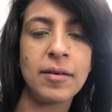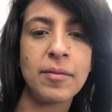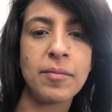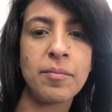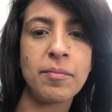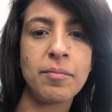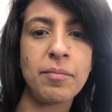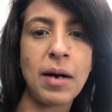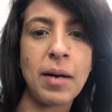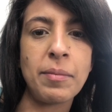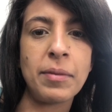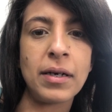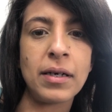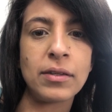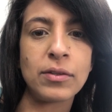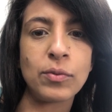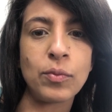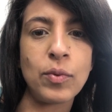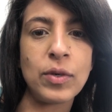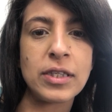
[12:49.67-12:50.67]
Mama
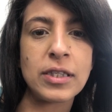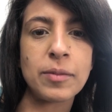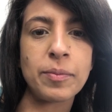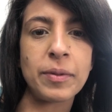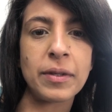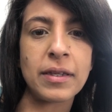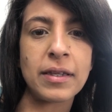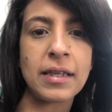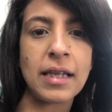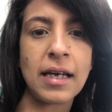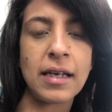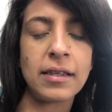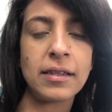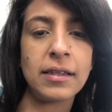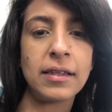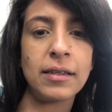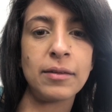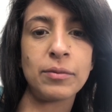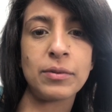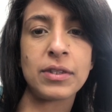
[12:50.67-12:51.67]
had whispered that
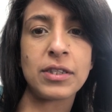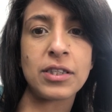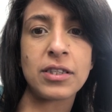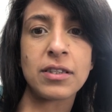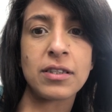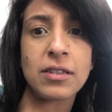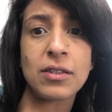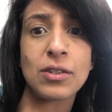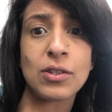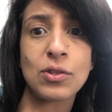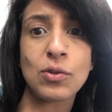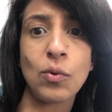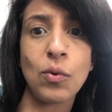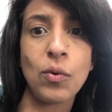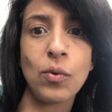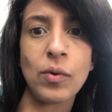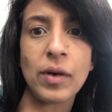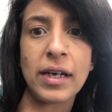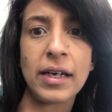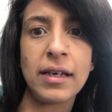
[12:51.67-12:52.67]
it was just a
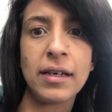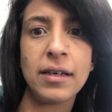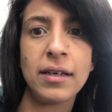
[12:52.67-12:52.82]
story.